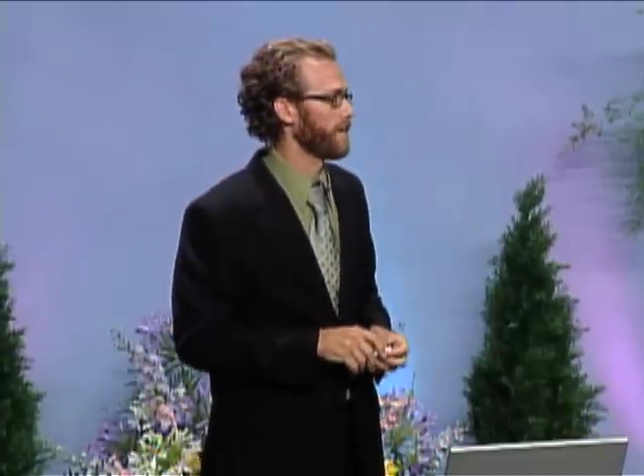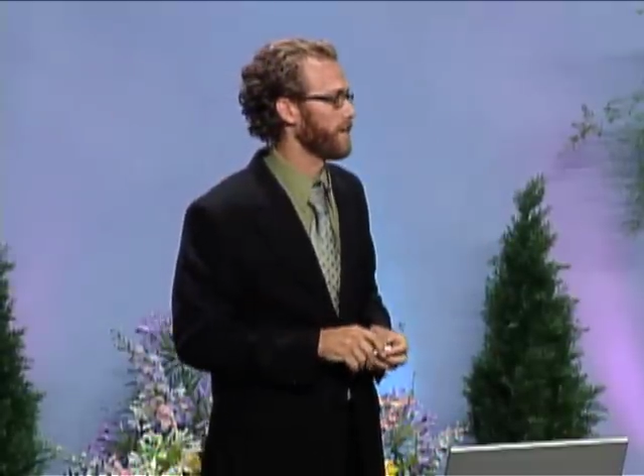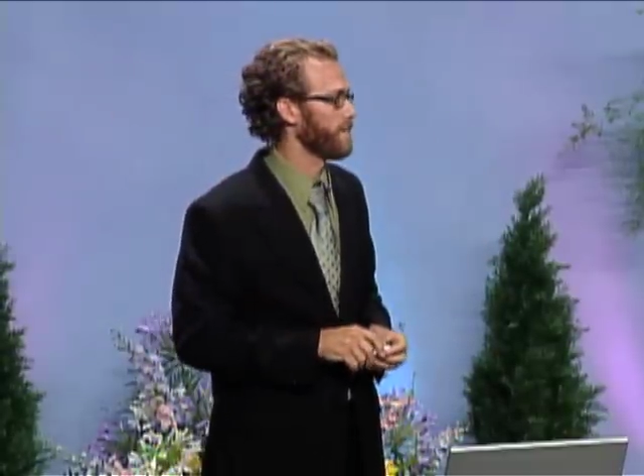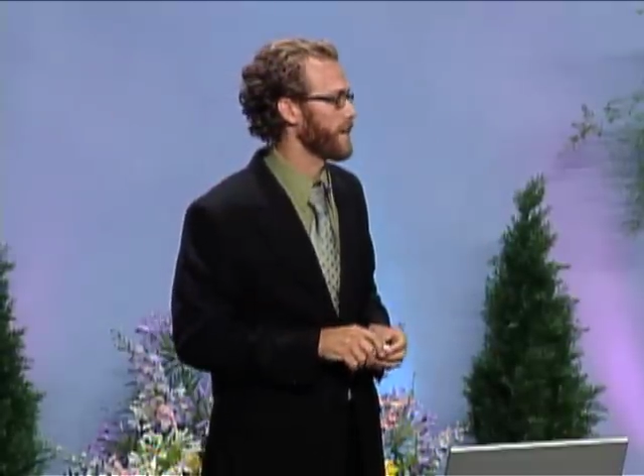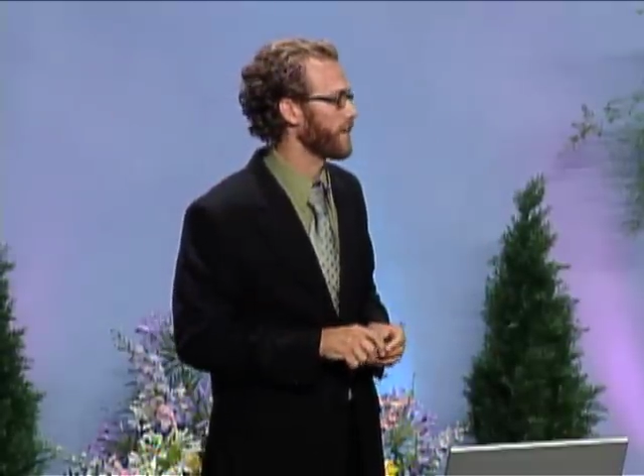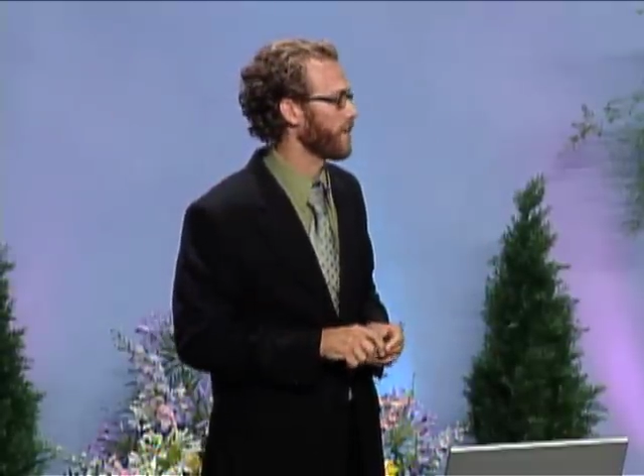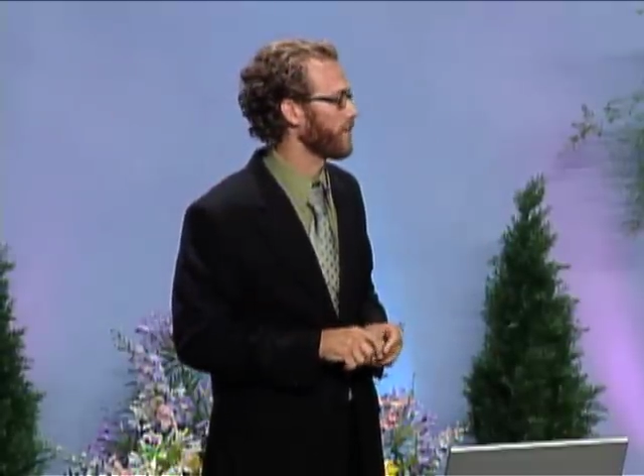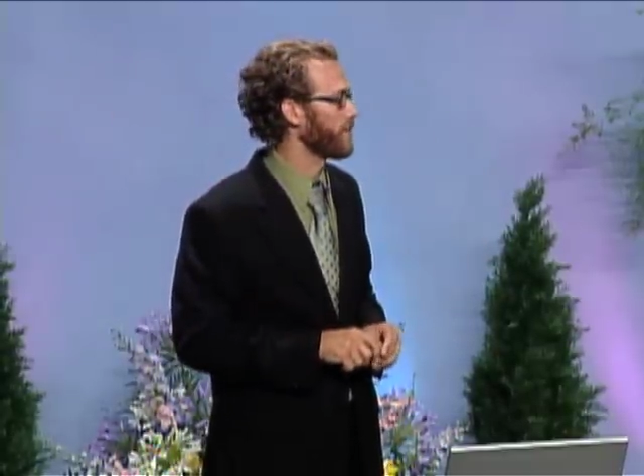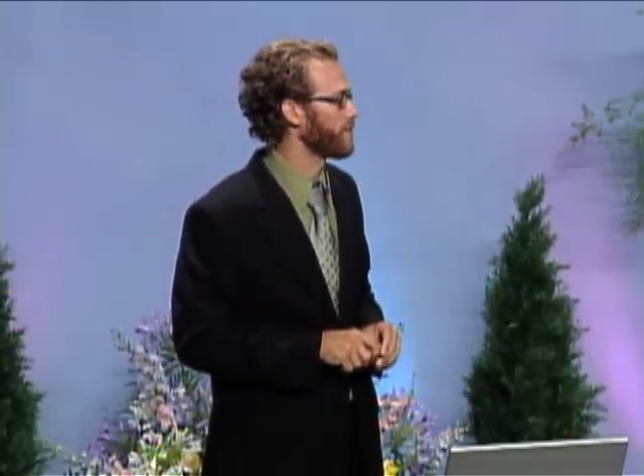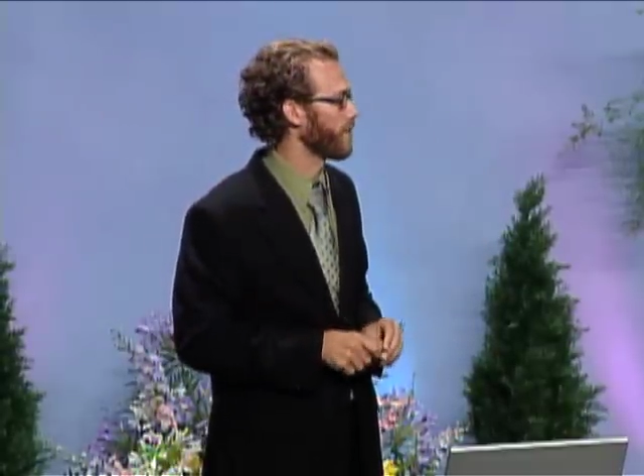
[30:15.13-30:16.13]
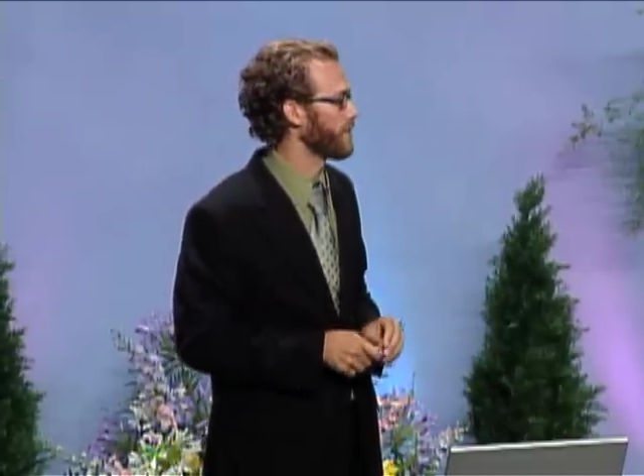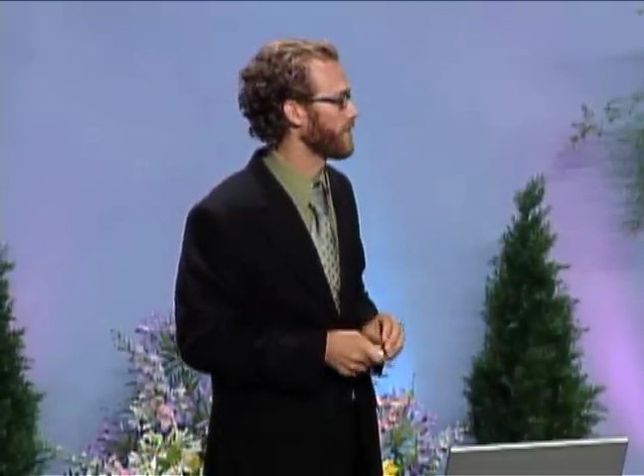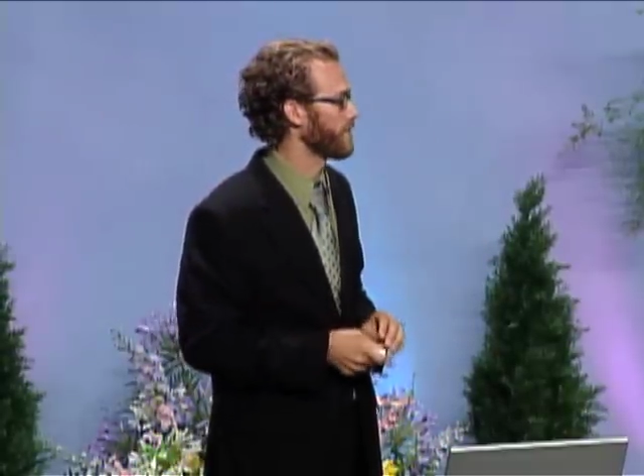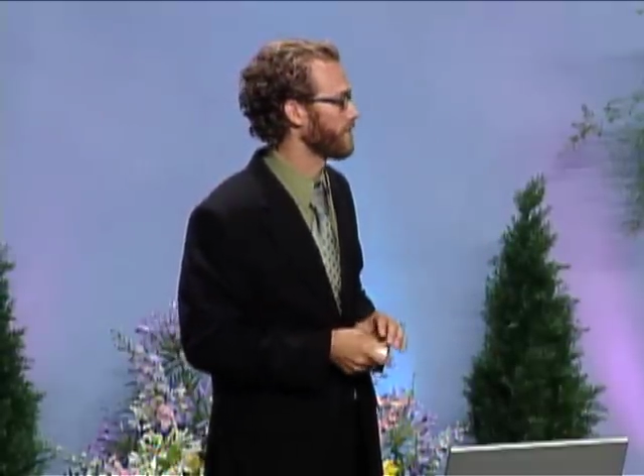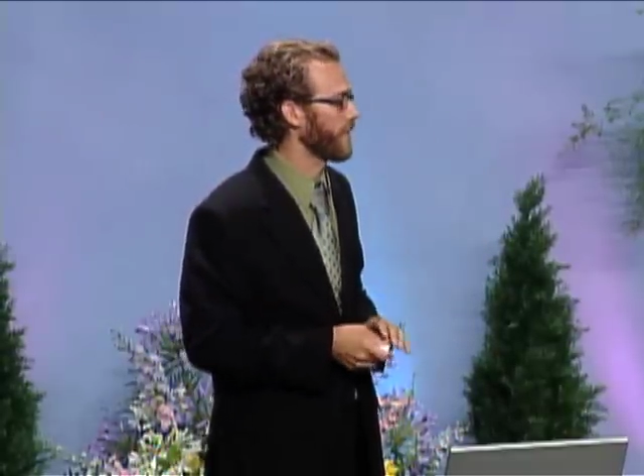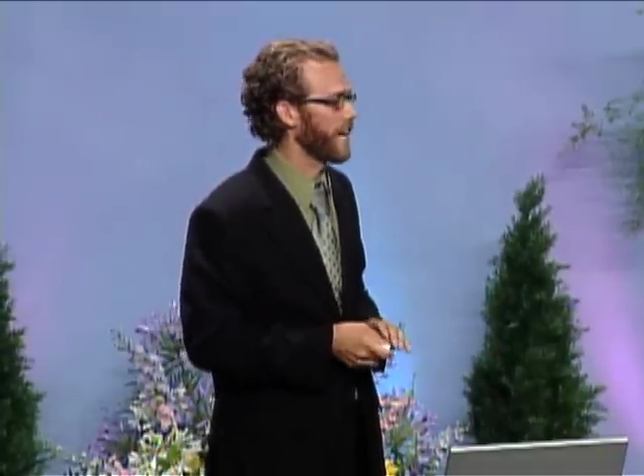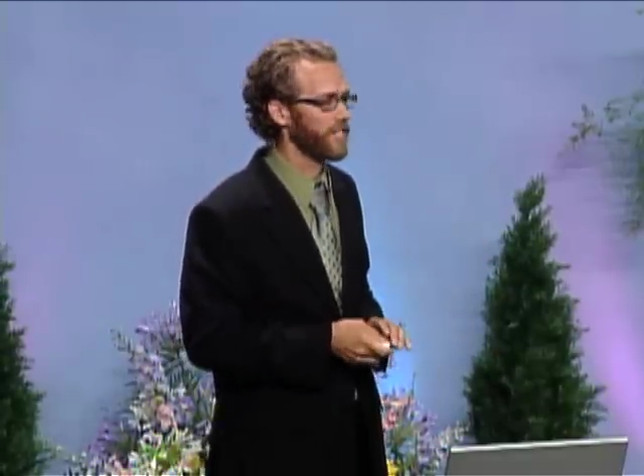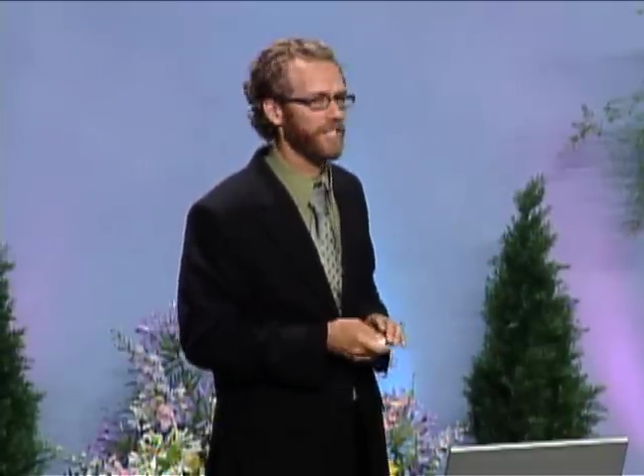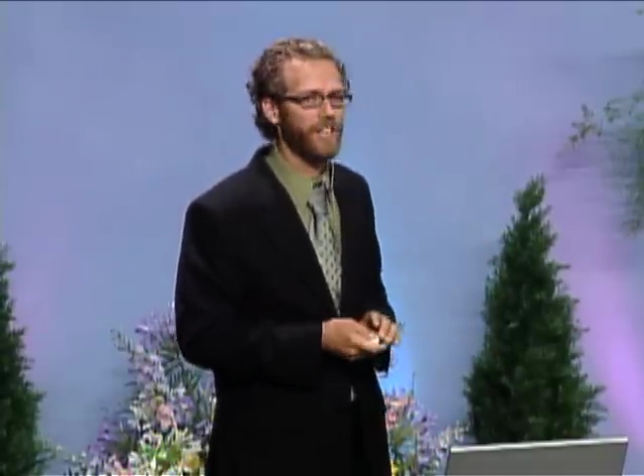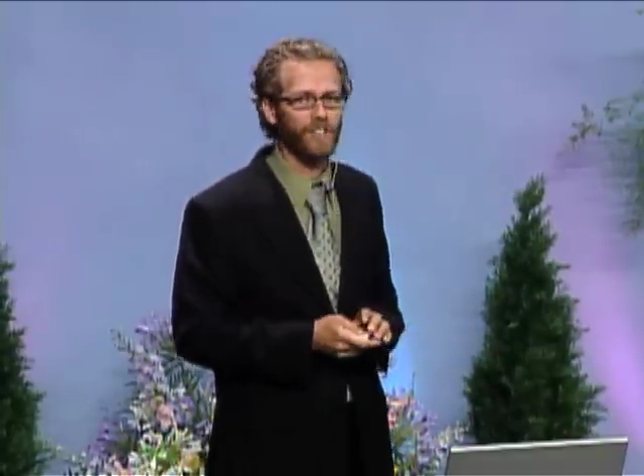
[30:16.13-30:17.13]
making all these noises and flashing
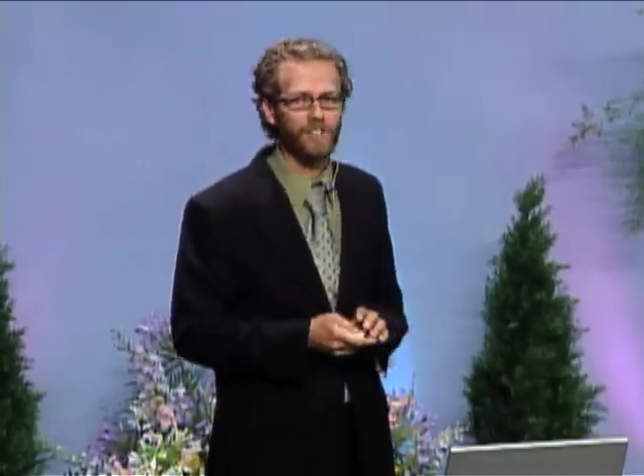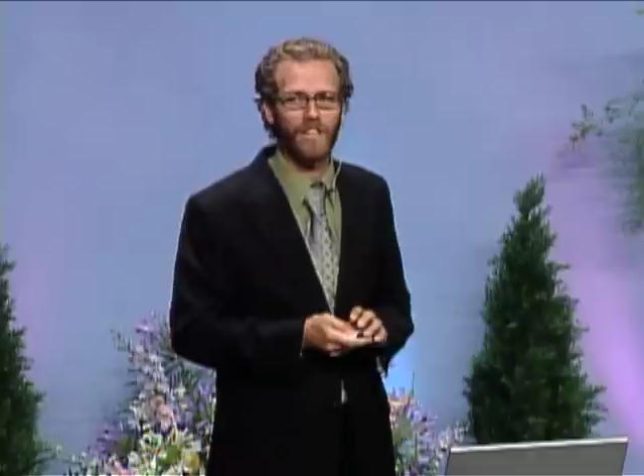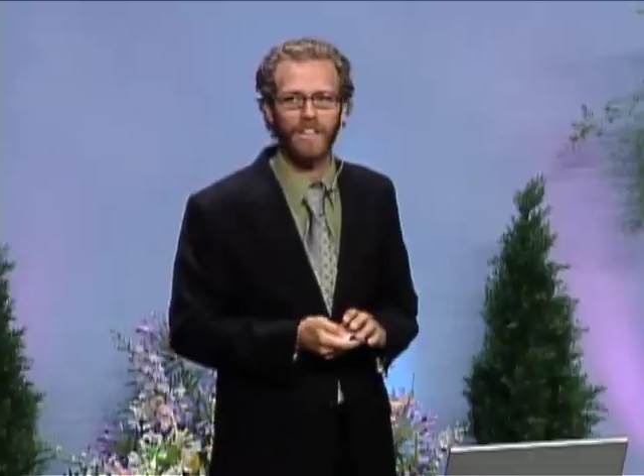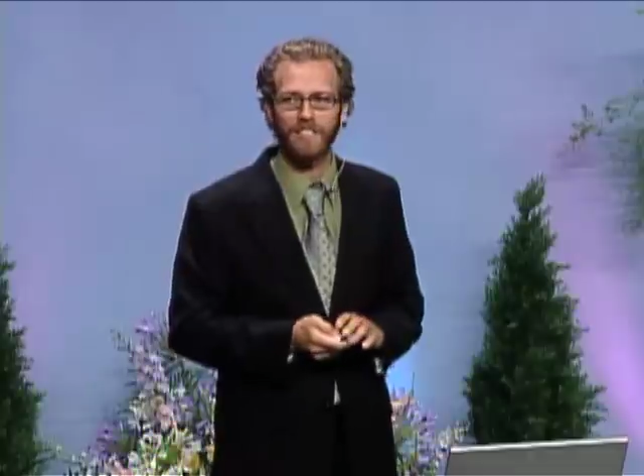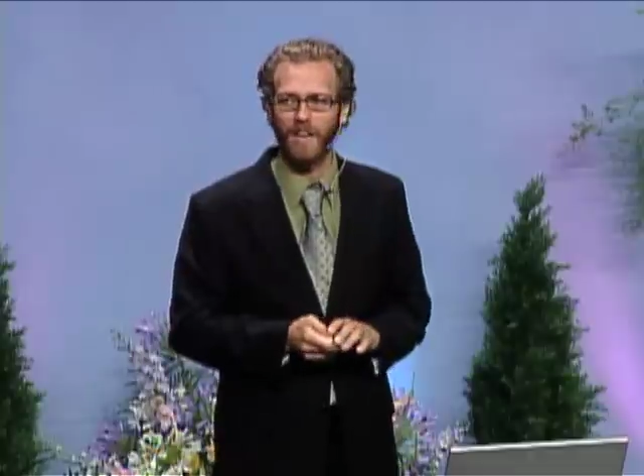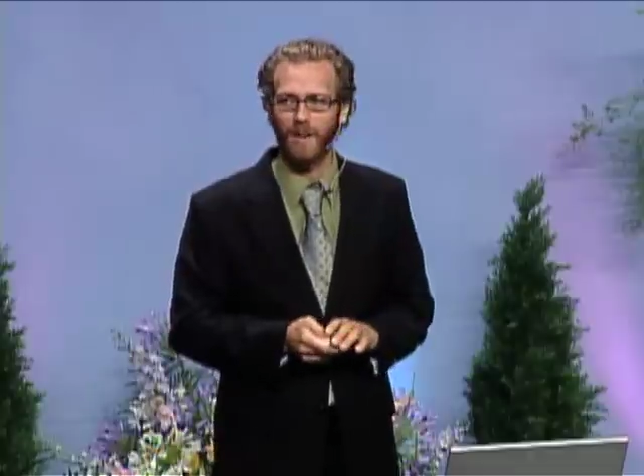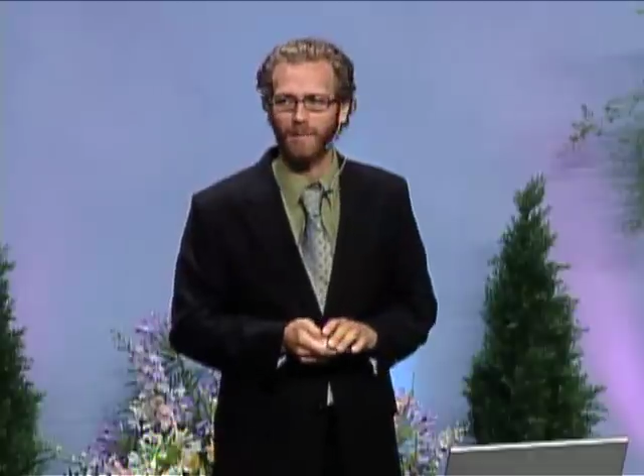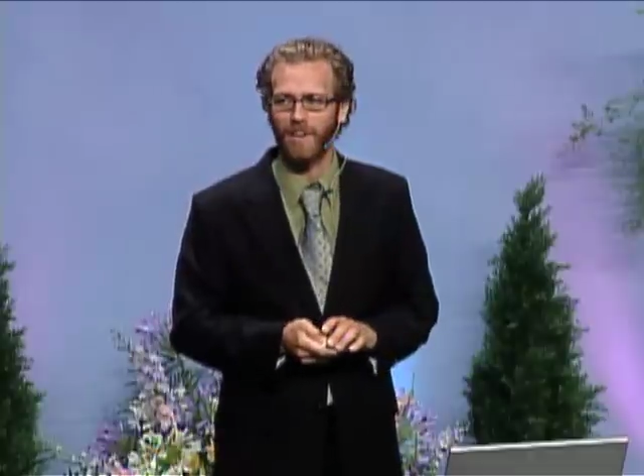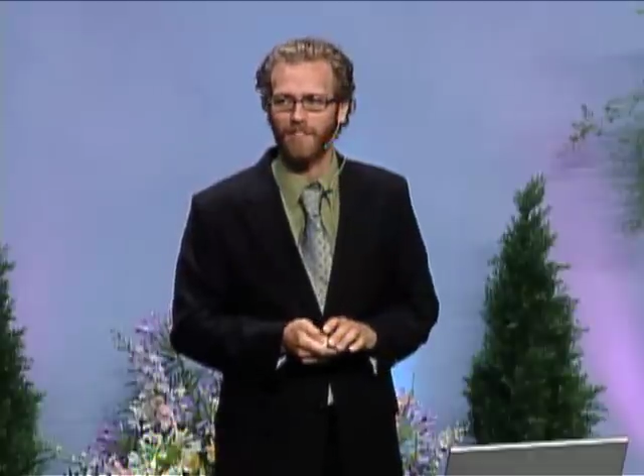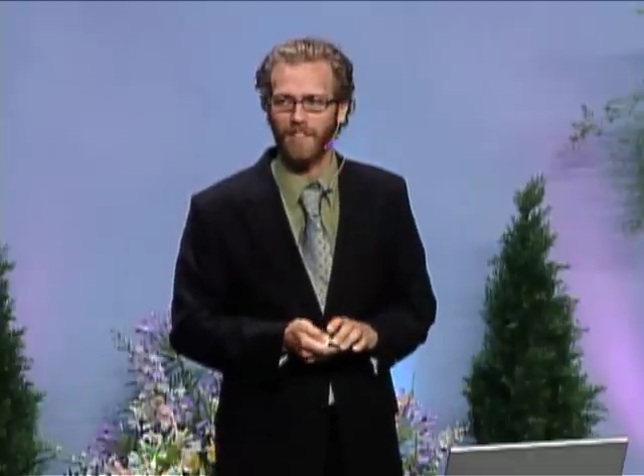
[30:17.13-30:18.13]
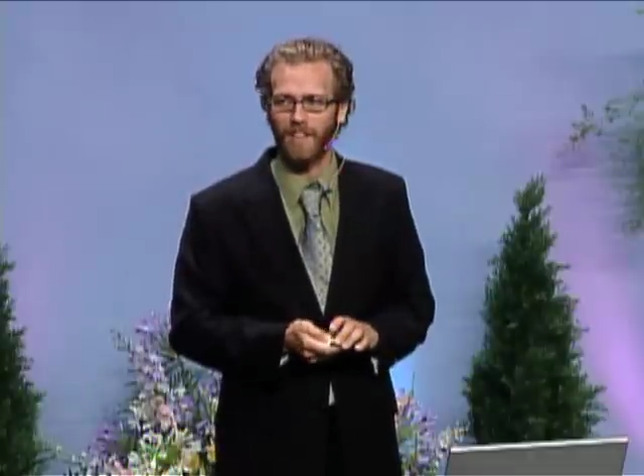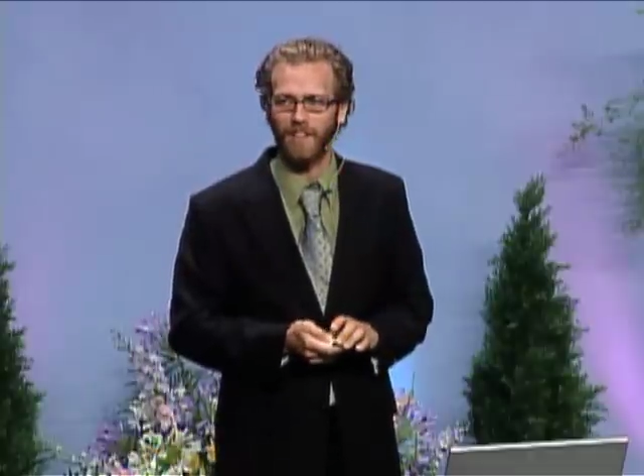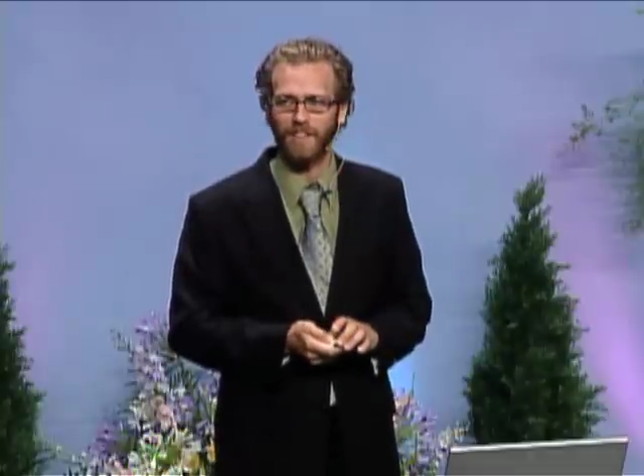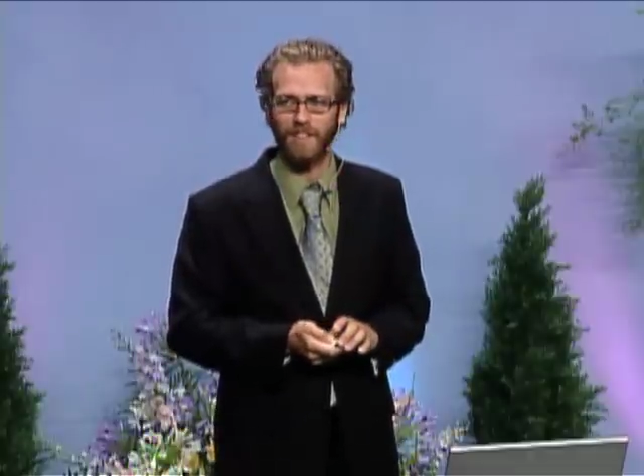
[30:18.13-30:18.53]
colored lights at them and everything.